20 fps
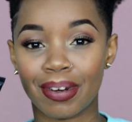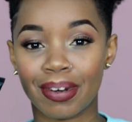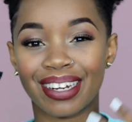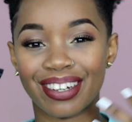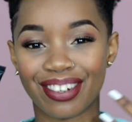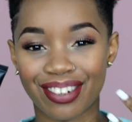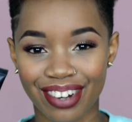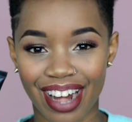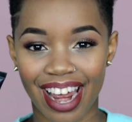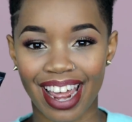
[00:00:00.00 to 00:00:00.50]

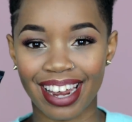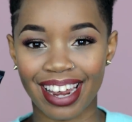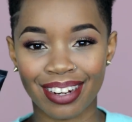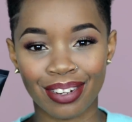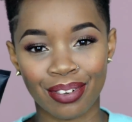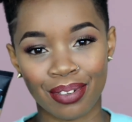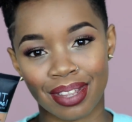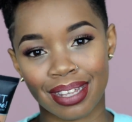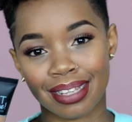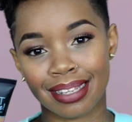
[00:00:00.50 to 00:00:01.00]
drying
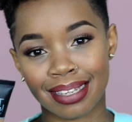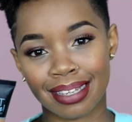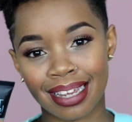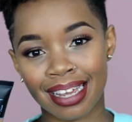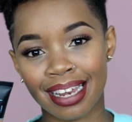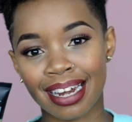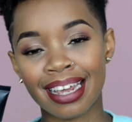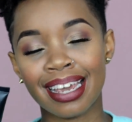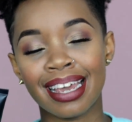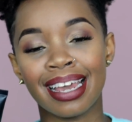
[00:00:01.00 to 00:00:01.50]
to the
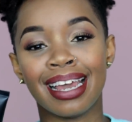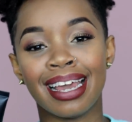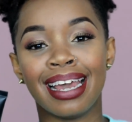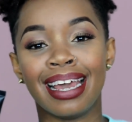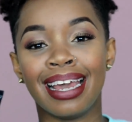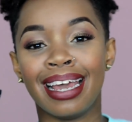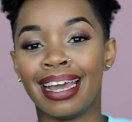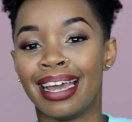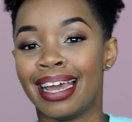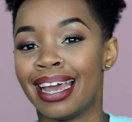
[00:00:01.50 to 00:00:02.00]
skin,
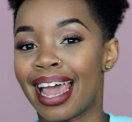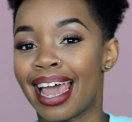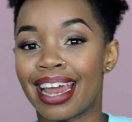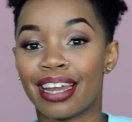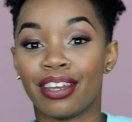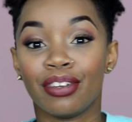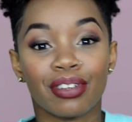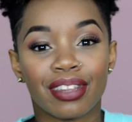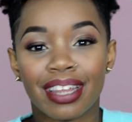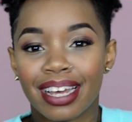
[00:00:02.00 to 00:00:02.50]

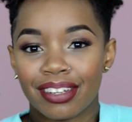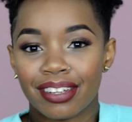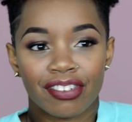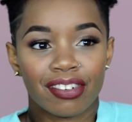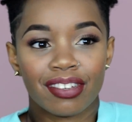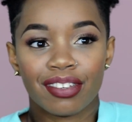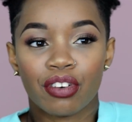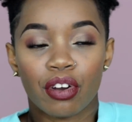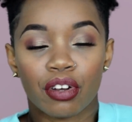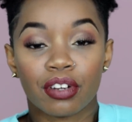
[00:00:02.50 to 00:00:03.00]
and they're
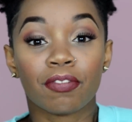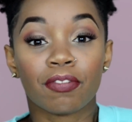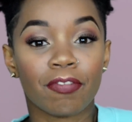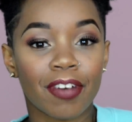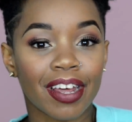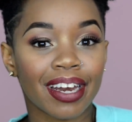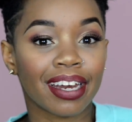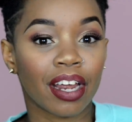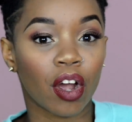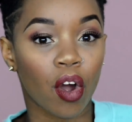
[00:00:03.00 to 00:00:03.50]
just not
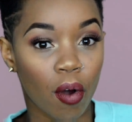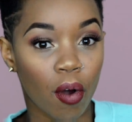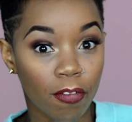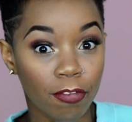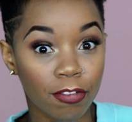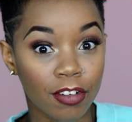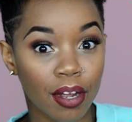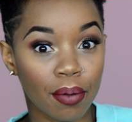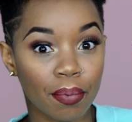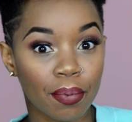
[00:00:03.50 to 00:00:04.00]
very
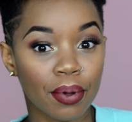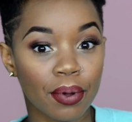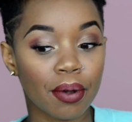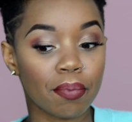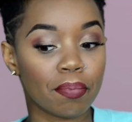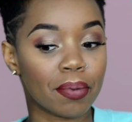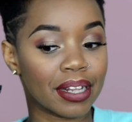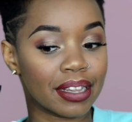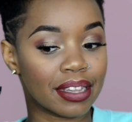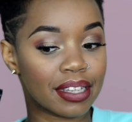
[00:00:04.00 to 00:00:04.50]
comfortable.
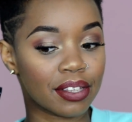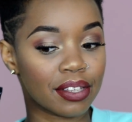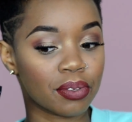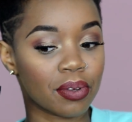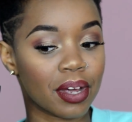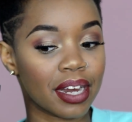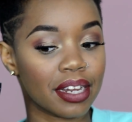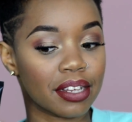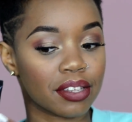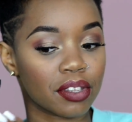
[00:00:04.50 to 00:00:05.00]
But this
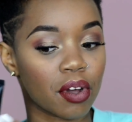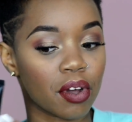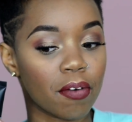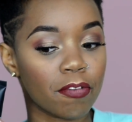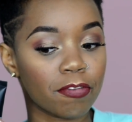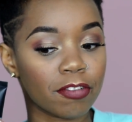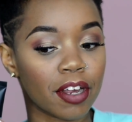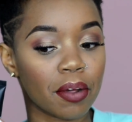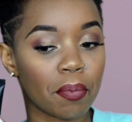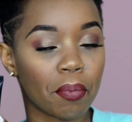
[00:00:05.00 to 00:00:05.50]
one is
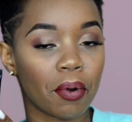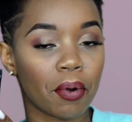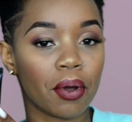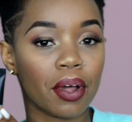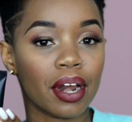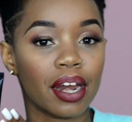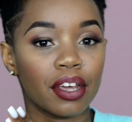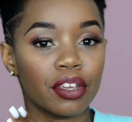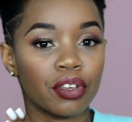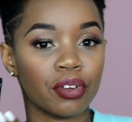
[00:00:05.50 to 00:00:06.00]

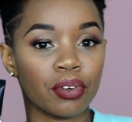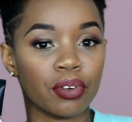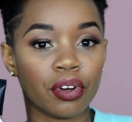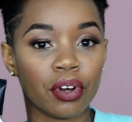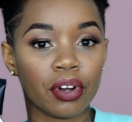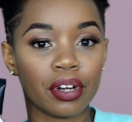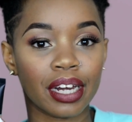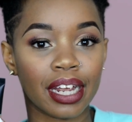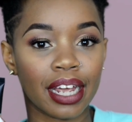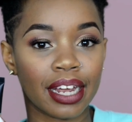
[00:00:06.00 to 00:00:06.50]
comfortable. You
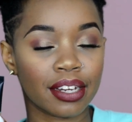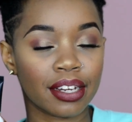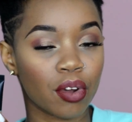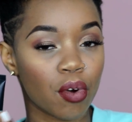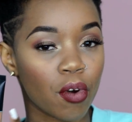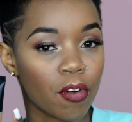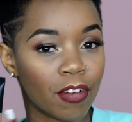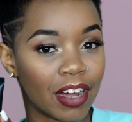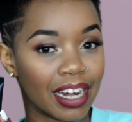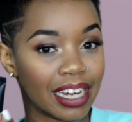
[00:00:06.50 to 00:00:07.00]
don't get
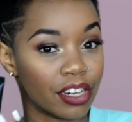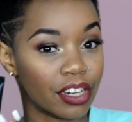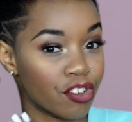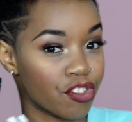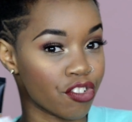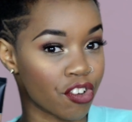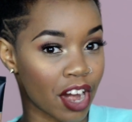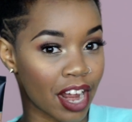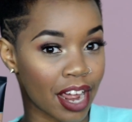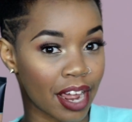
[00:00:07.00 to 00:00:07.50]
overly
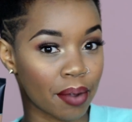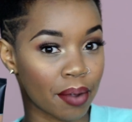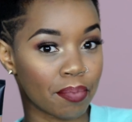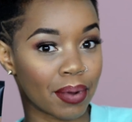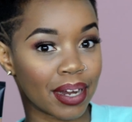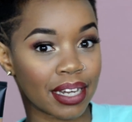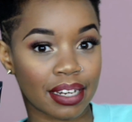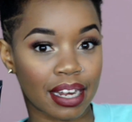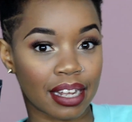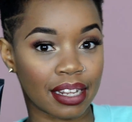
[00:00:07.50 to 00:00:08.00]
dry,
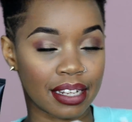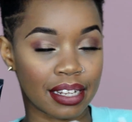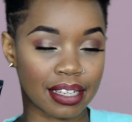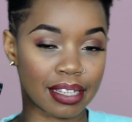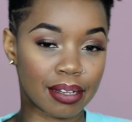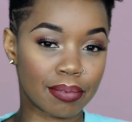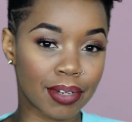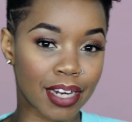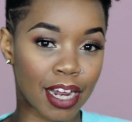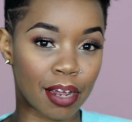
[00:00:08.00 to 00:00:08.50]
but at the
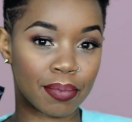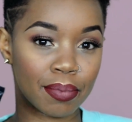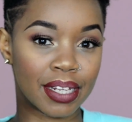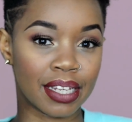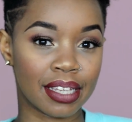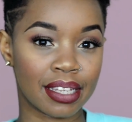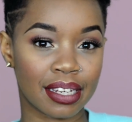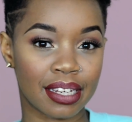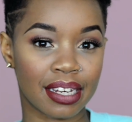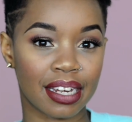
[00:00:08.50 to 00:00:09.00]
same time
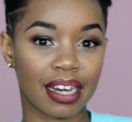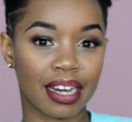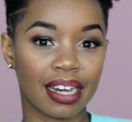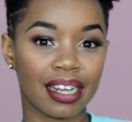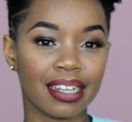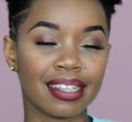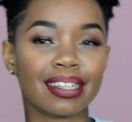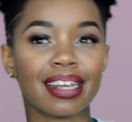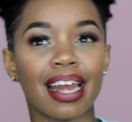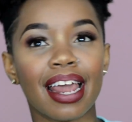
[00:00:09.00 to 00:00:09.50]

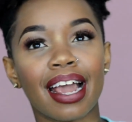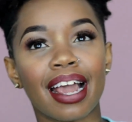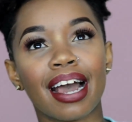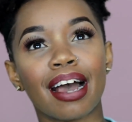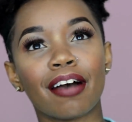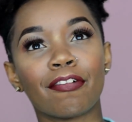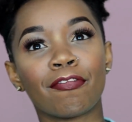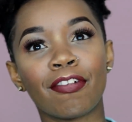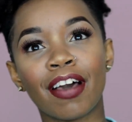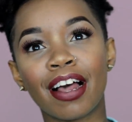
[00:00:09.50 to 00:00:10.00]
it's like
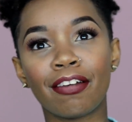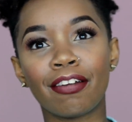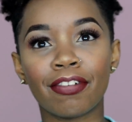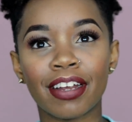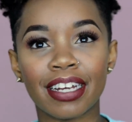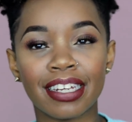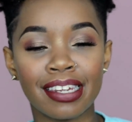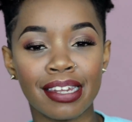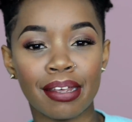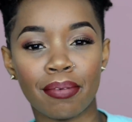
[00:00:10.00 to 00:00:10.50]
a velvety